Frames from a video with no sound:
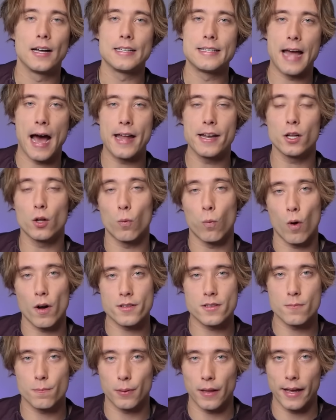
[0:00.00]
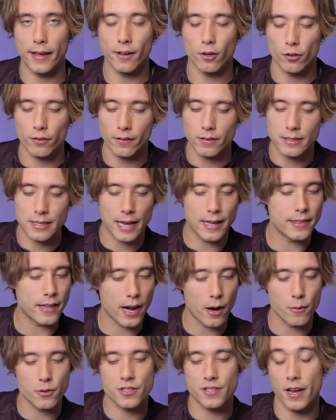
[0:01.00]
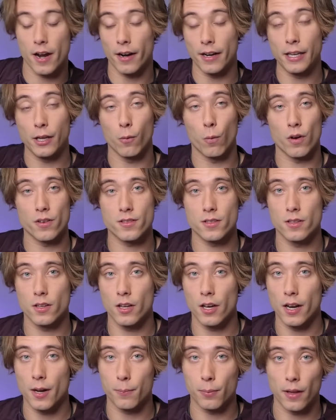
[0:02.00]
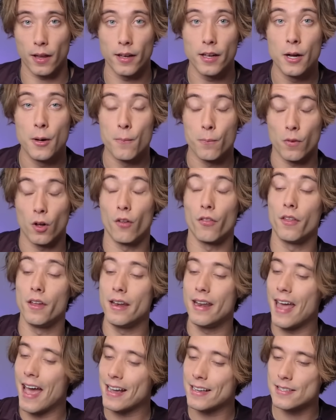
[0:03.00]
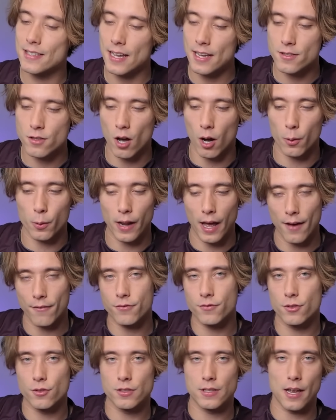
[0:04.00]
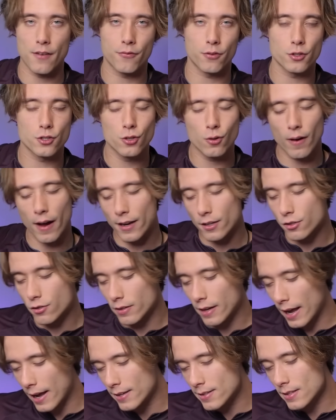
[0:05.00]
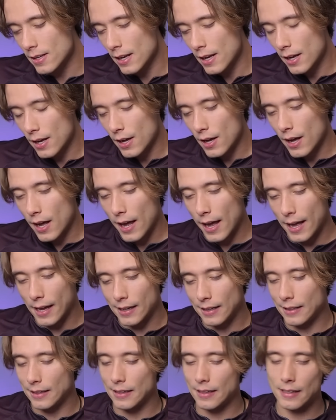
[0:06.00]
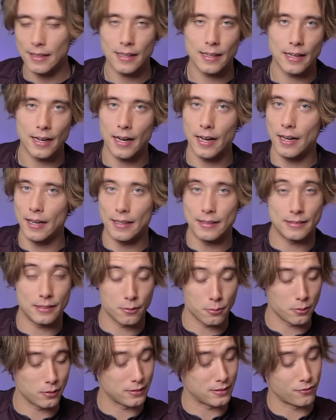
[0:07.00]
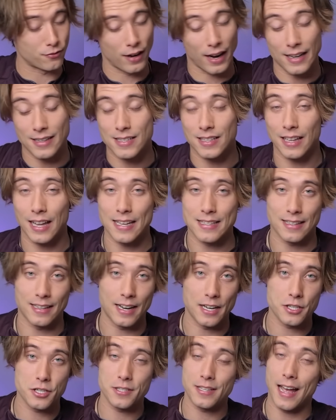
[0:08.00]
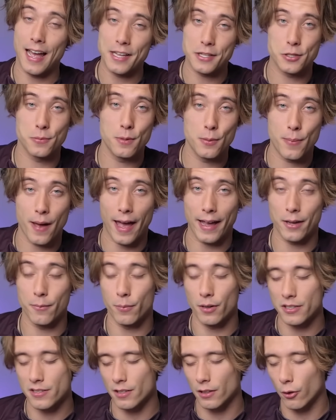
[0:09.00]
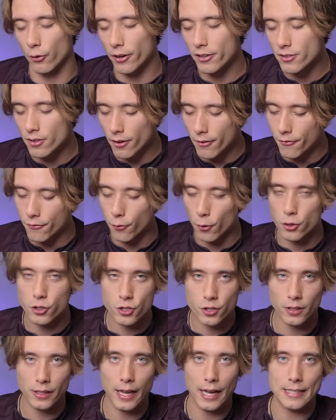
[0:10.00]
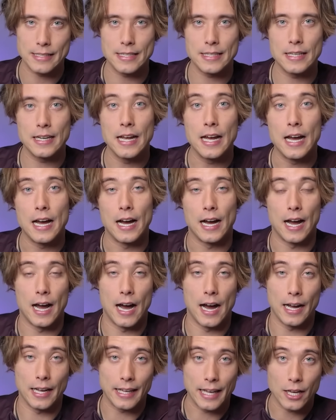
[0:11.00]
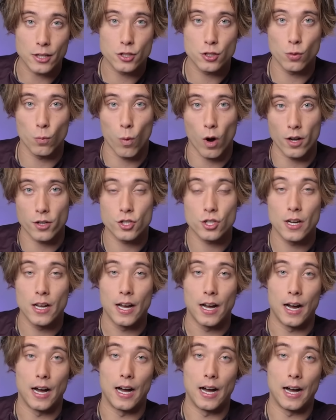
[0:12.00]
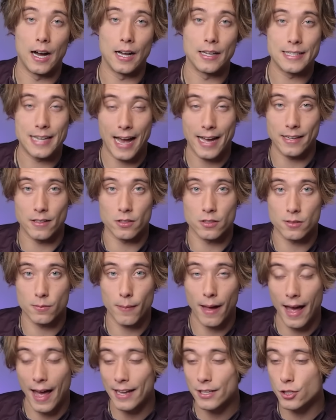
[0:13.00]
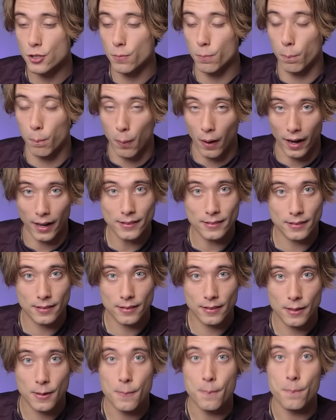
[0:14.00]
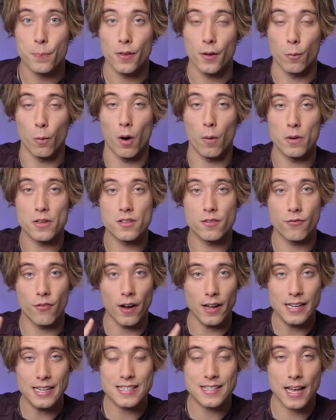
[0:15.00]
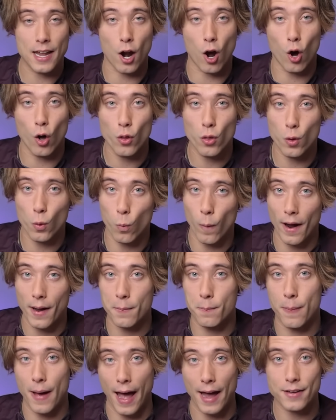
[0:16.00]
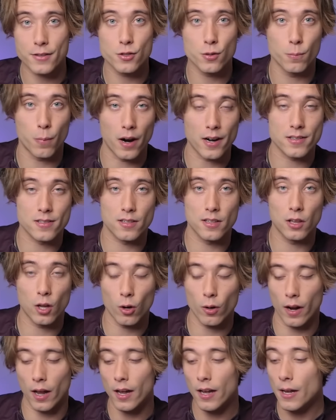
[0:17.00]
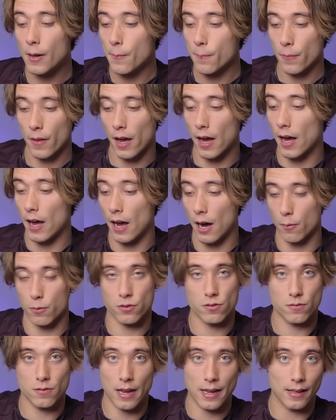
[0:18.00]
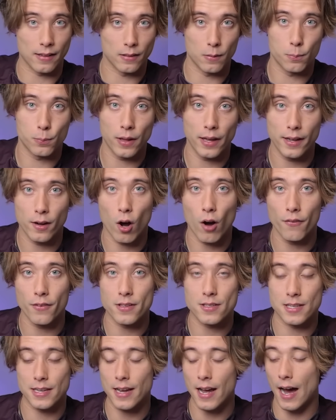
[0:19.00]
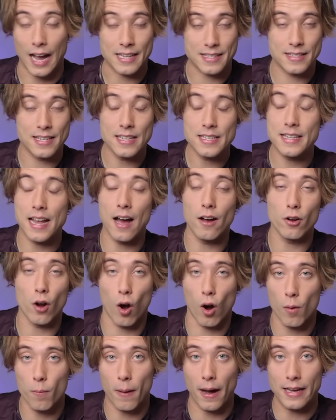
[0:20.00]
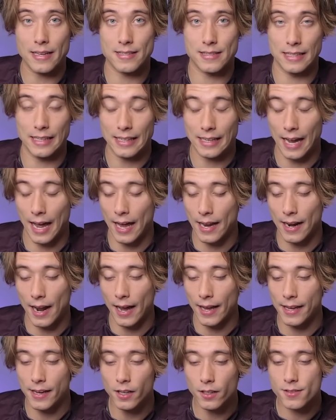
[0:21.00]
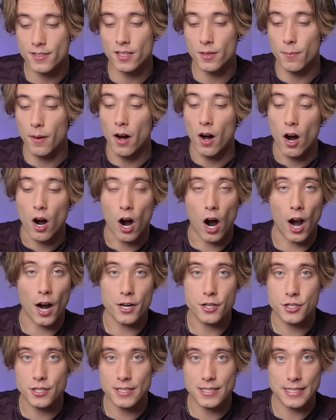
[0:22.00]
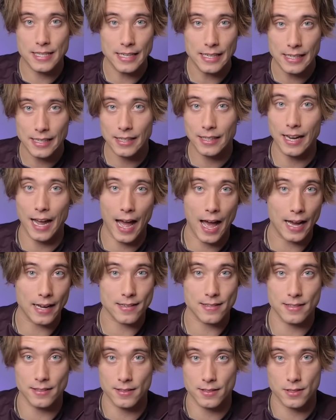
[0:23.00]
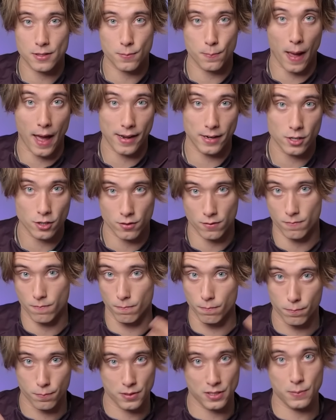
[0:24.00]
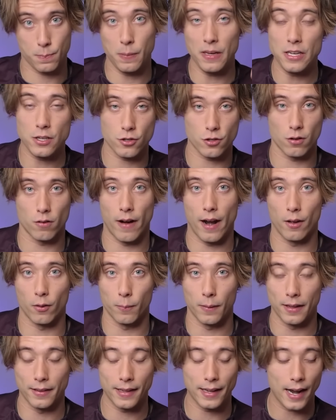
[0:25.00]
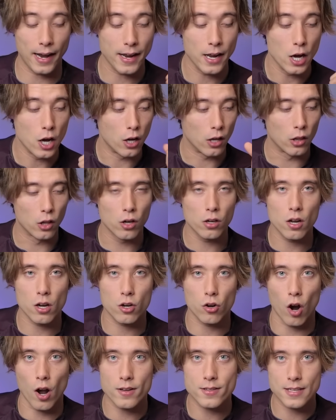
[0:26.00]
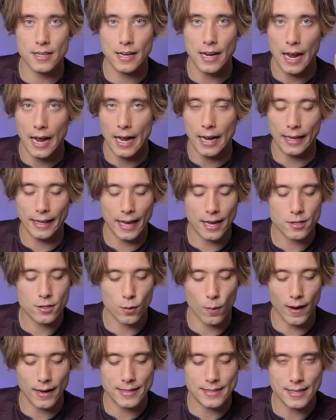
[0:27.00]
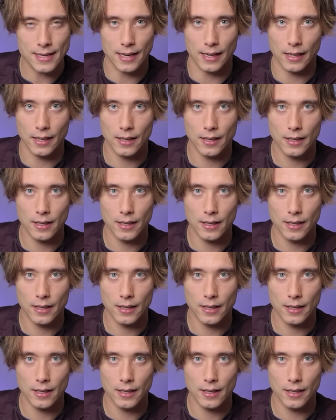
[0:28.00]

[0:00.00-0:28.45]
Daniel wasn't playing on the day that I was there, and he wasn't gonna play on the next day, so I would have to stay for two extra days and uh, there were rain delays and I just had to be back in Barcelona. So unfortunately, I didn't uh, get to watch uh, Daniil's match. But what was funny is that on the way back to Barcelona, uh, I was taking the plane, obviously, I sit down on my seat and I hear some Argentinian accent Spanish speech around me. And then I look across and guess who I see?